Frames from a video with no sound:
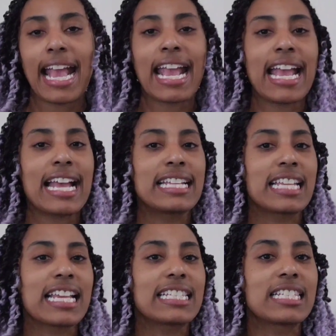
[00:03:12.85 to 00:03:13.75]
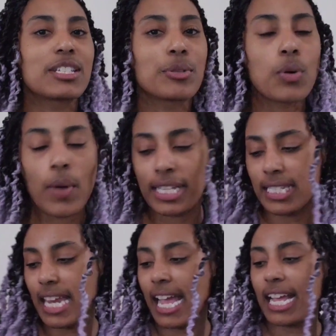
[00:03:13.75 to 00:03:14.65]
And it's still
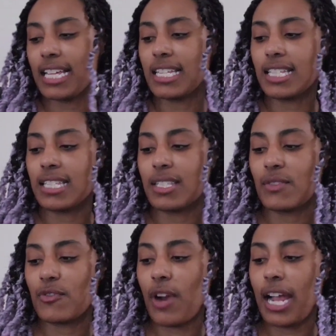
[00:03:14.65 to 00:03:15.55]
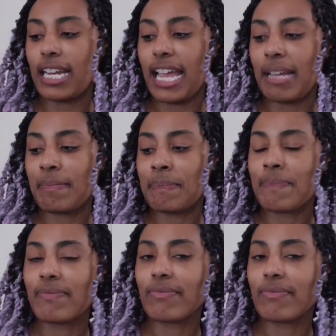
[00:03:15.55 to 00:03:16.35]
going. Today is Friday